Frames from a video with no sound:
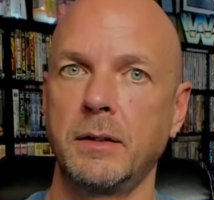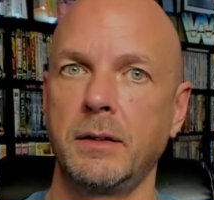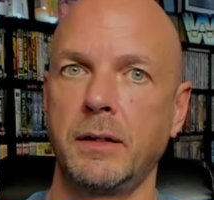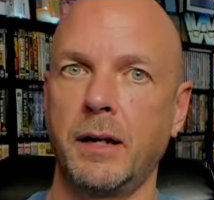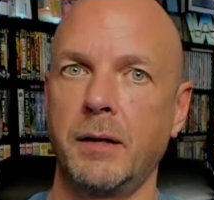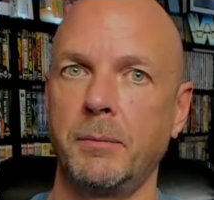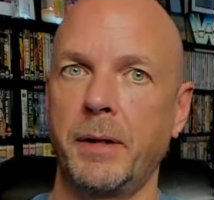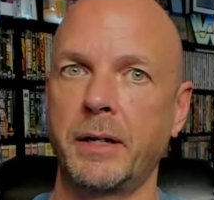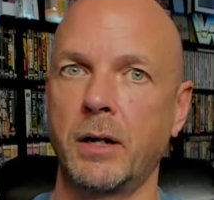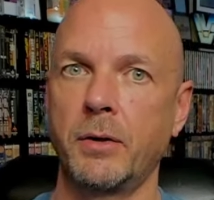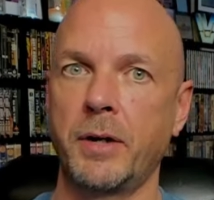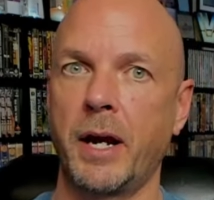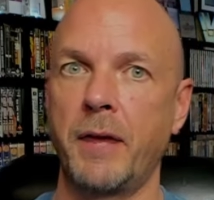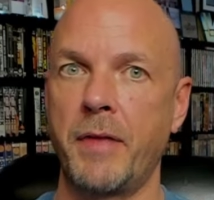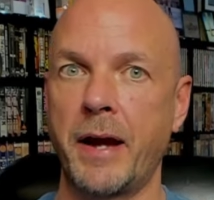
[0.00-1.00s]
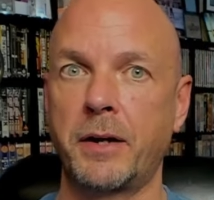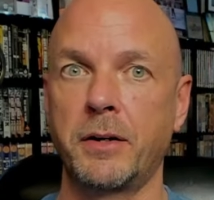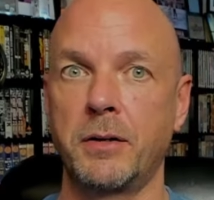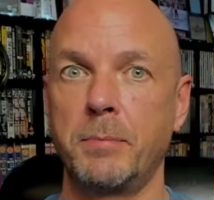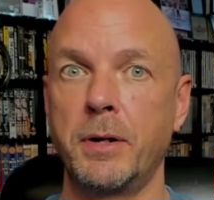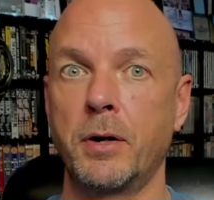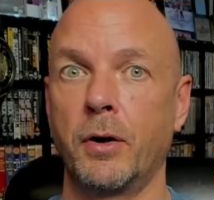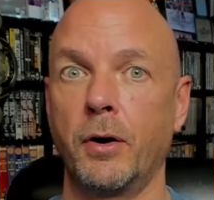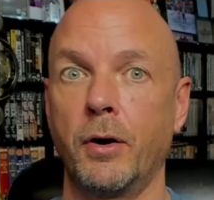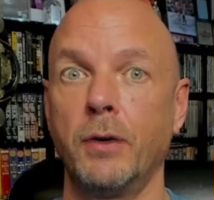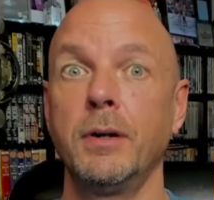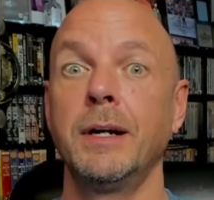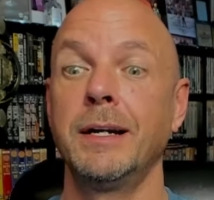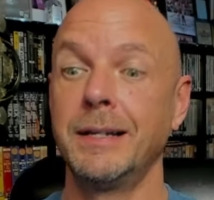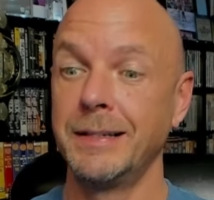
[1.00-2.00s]
And I'm like, okay, that could have been her
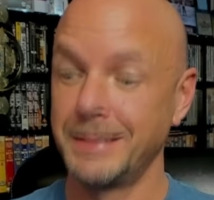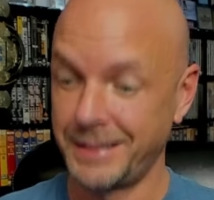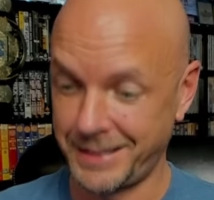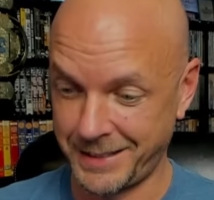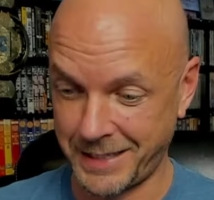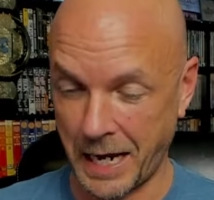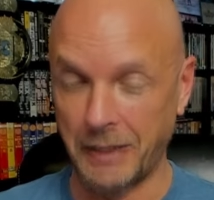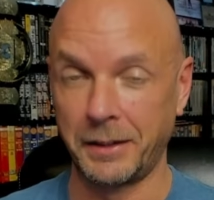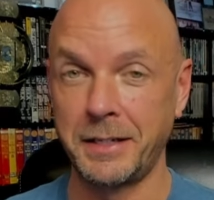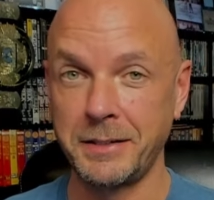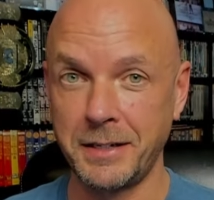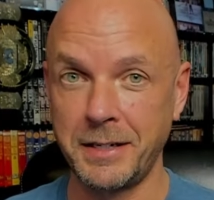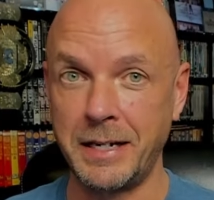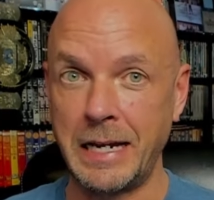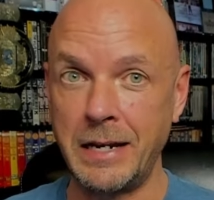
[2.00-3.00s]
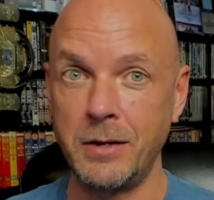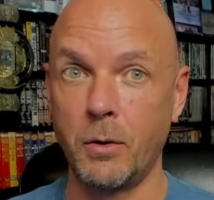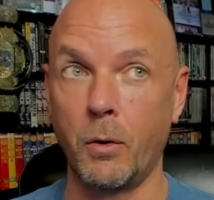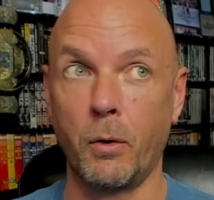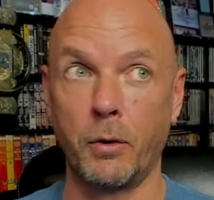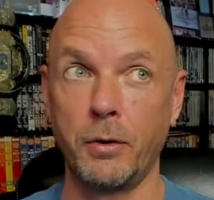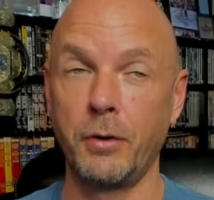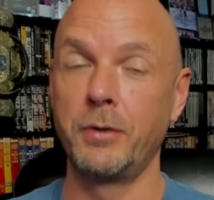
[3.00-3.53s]
selling the knee or her